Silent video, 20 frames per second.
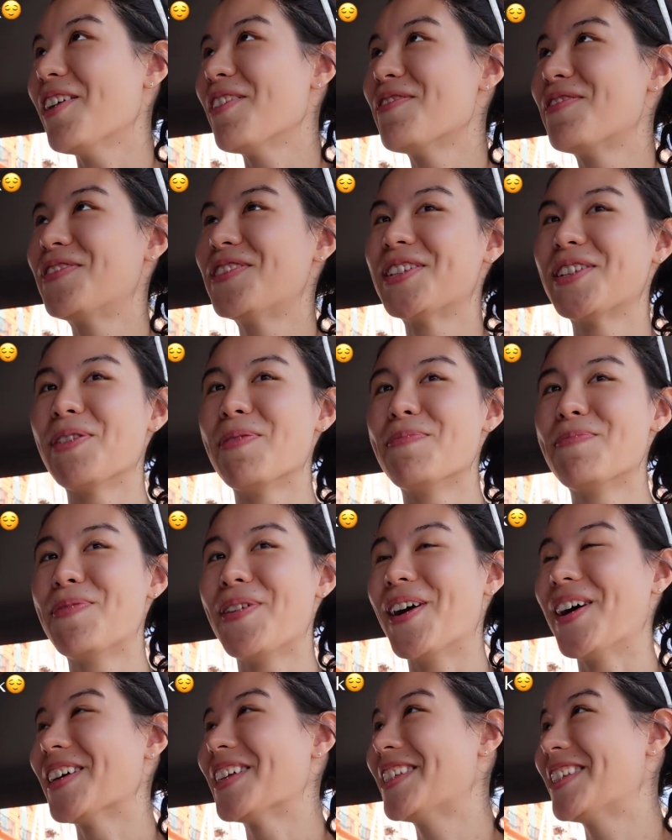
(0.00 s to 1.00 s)
have some
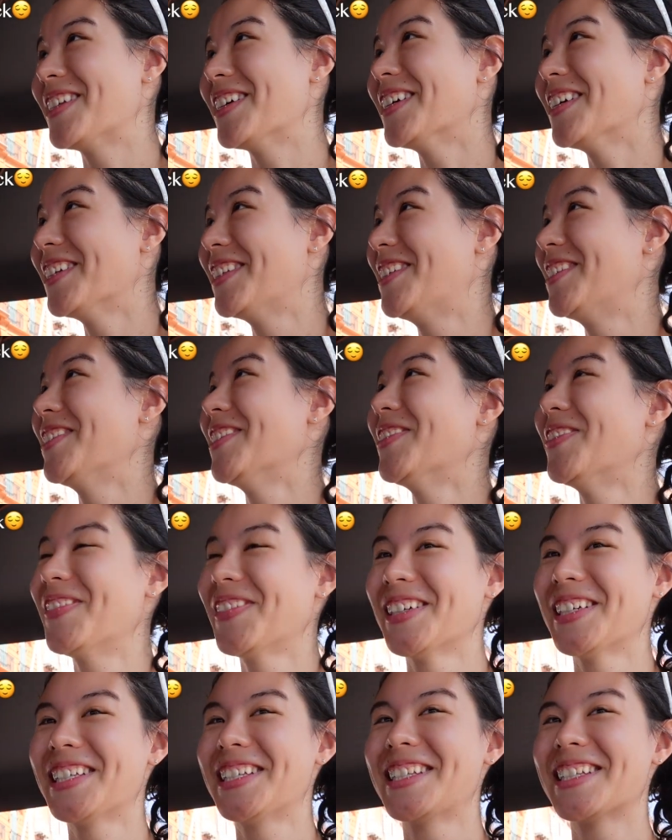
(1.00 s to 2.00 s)
pasta too,
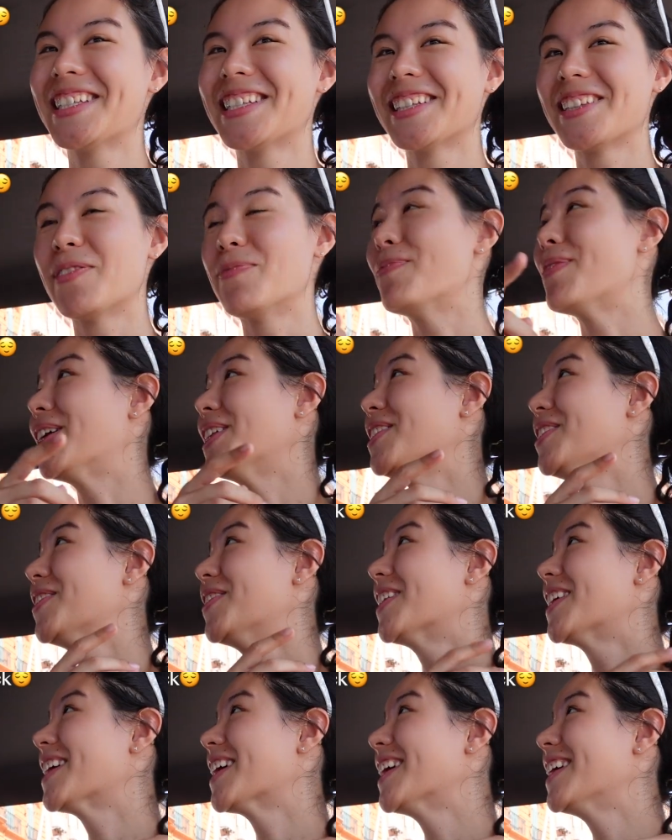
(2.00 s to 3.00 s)
please. The menu
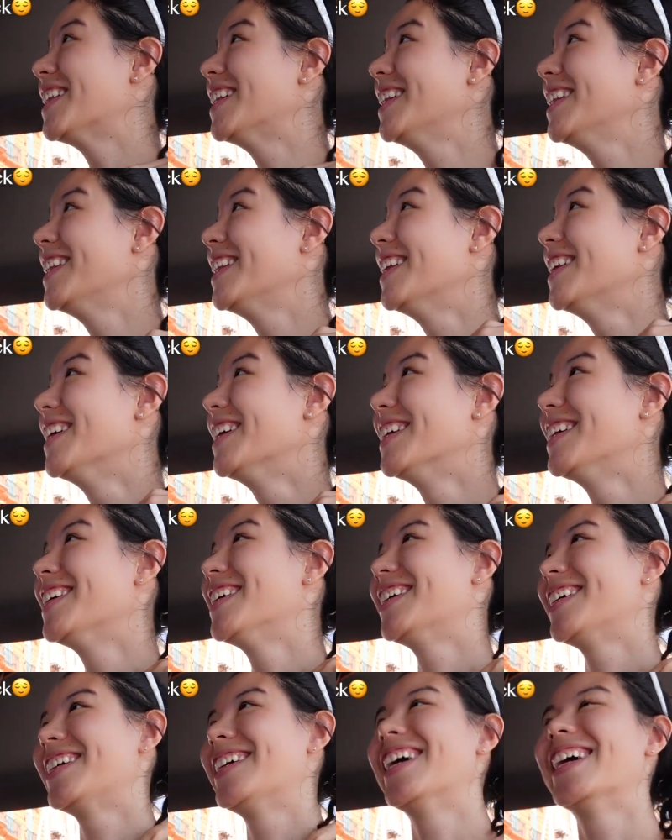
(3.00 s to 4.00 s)
again.
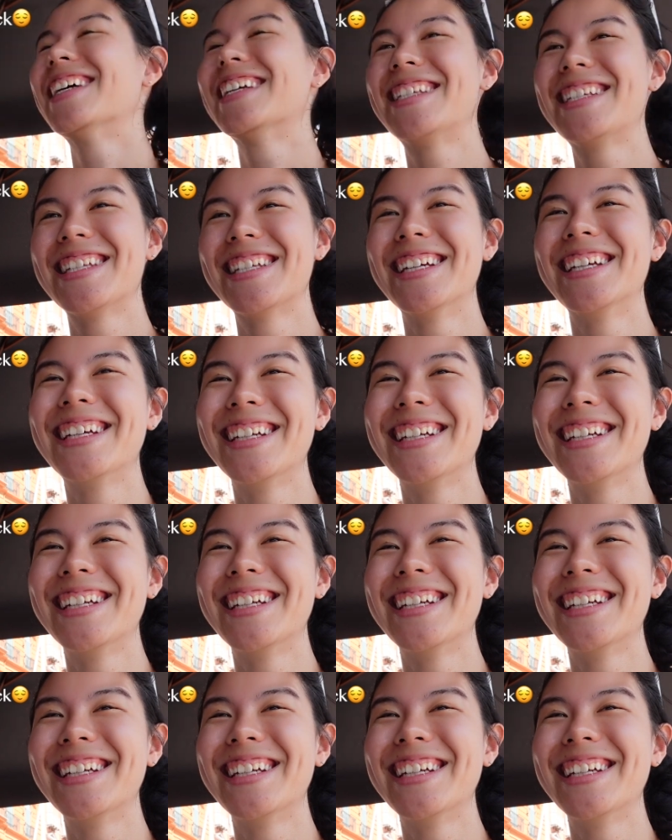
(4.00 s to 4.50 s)
Pasta? Yes.